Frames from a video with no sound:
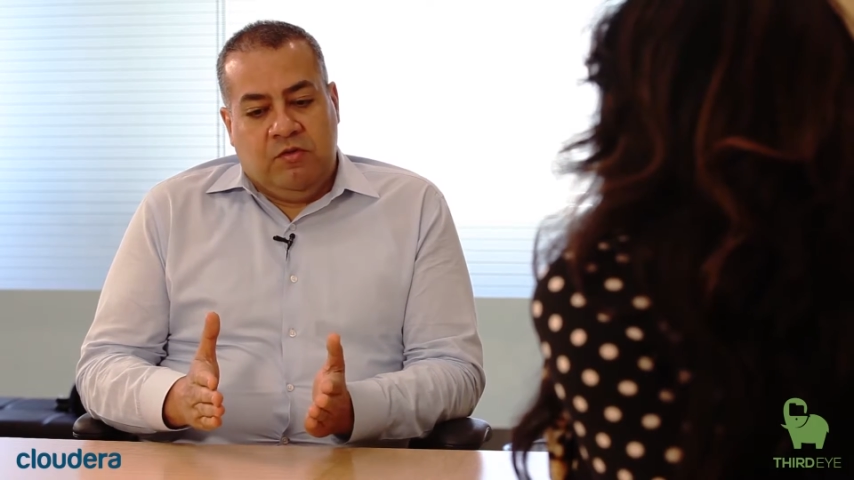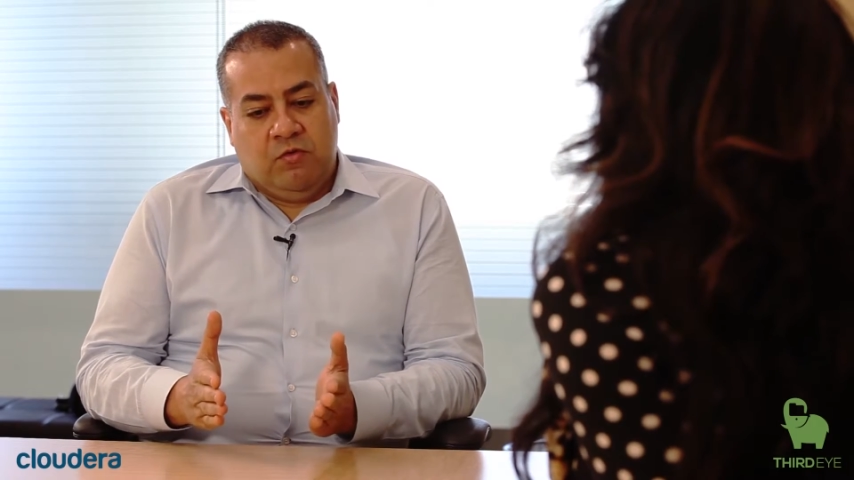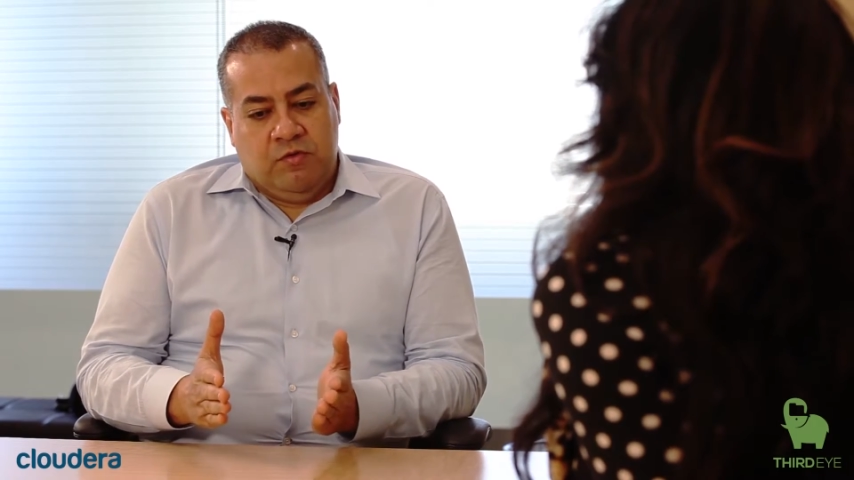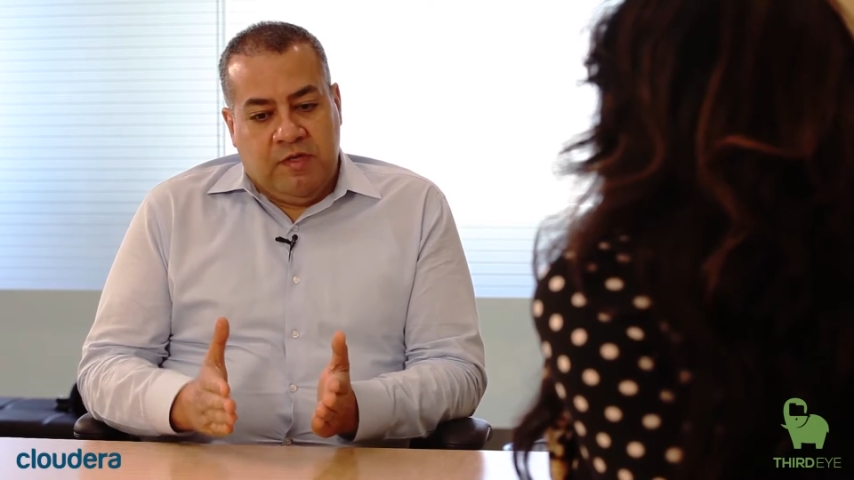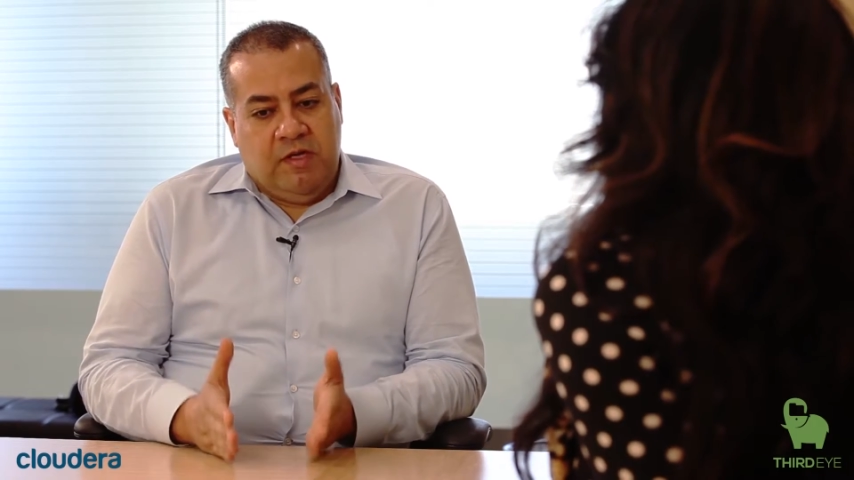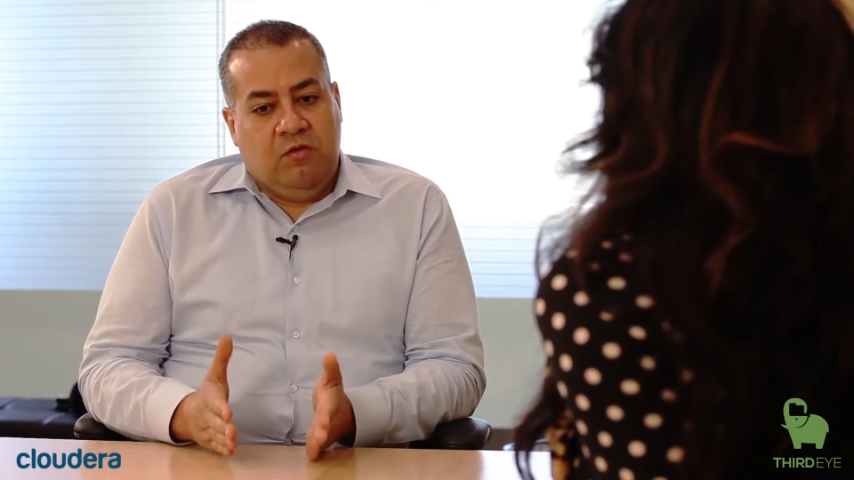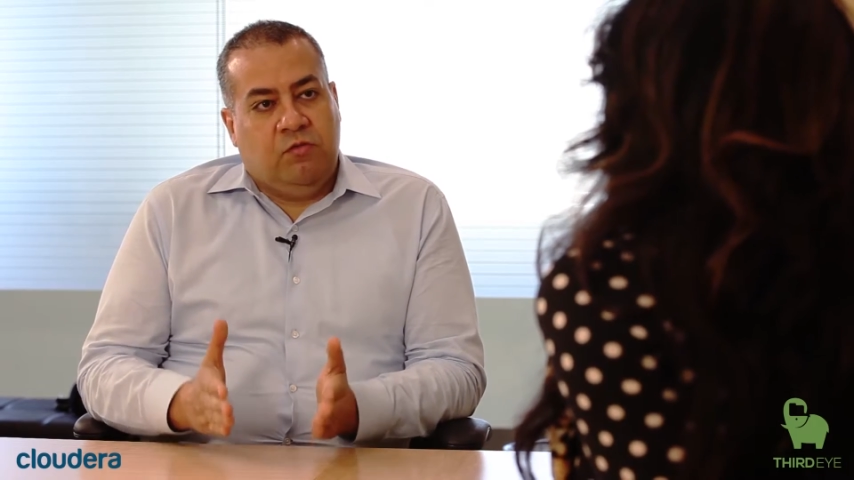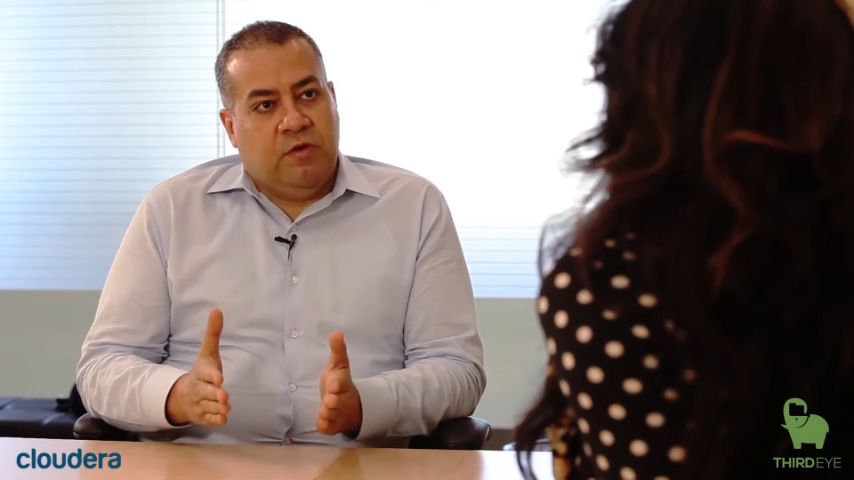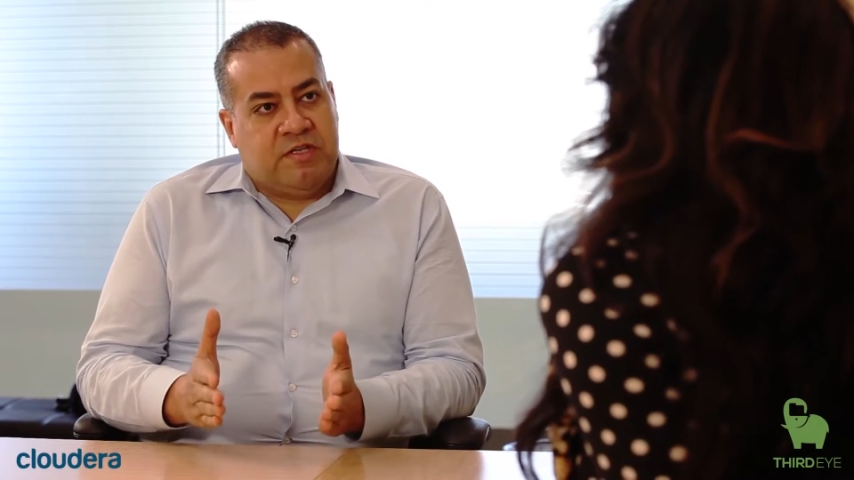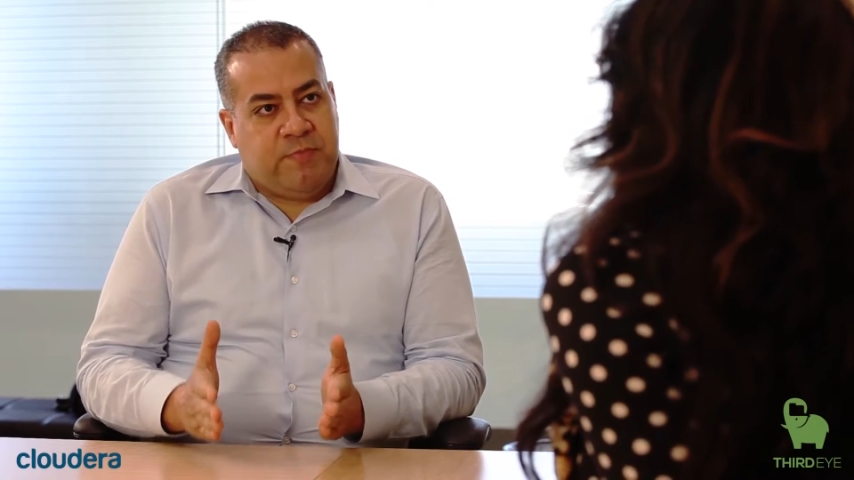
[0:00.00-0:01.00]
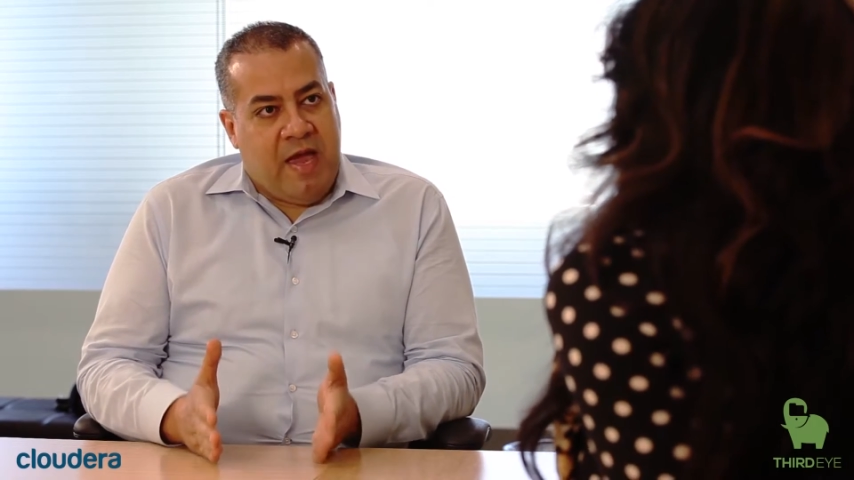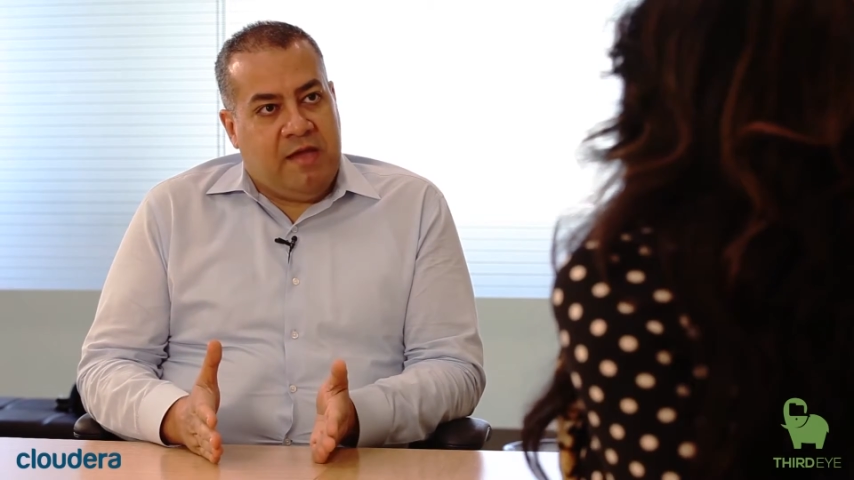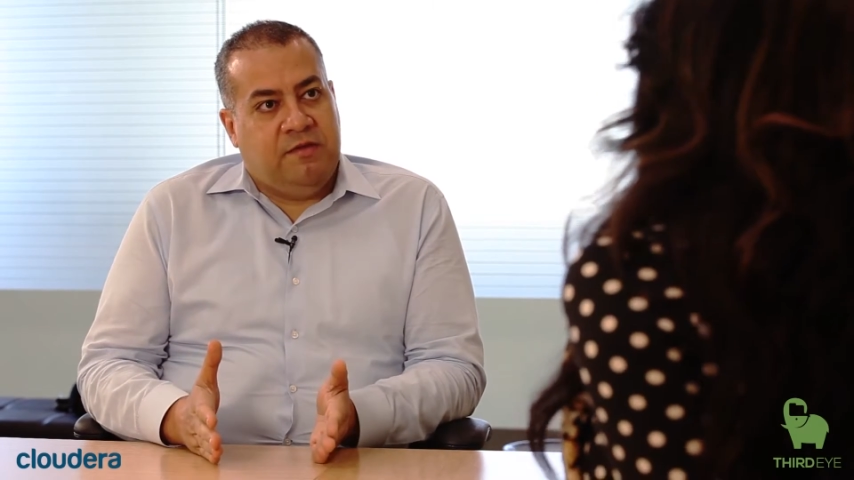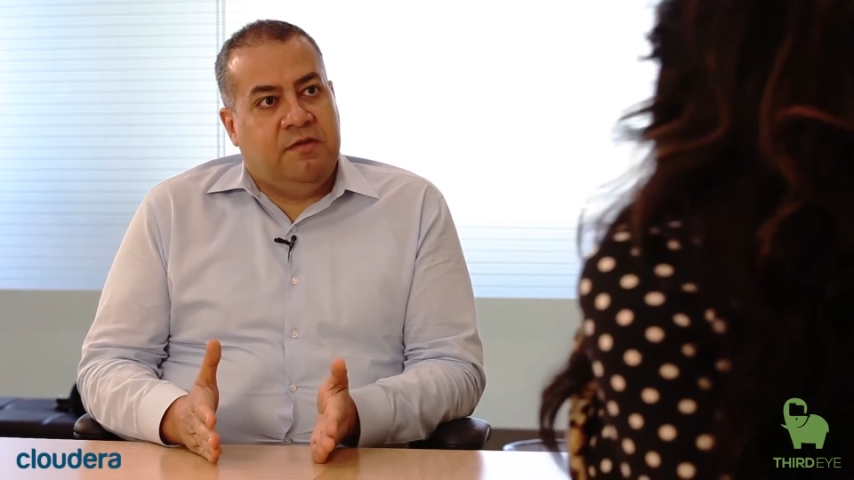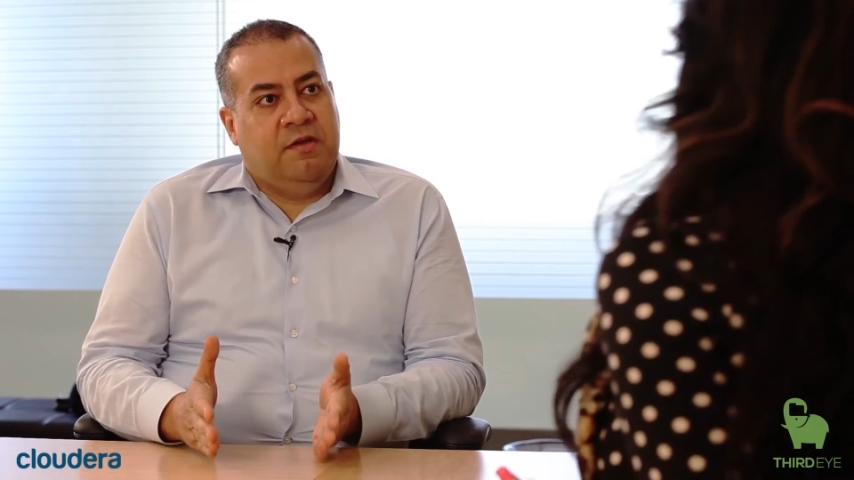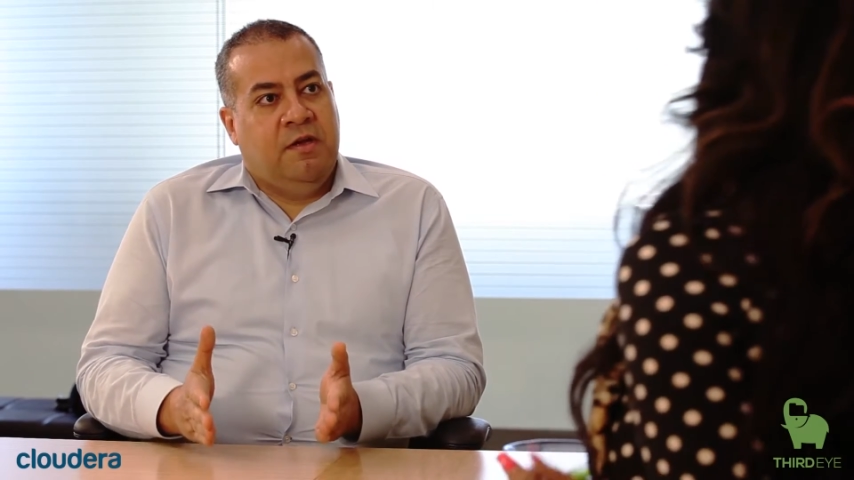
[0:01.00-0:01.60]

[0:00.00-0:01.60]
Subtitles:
to continue to expand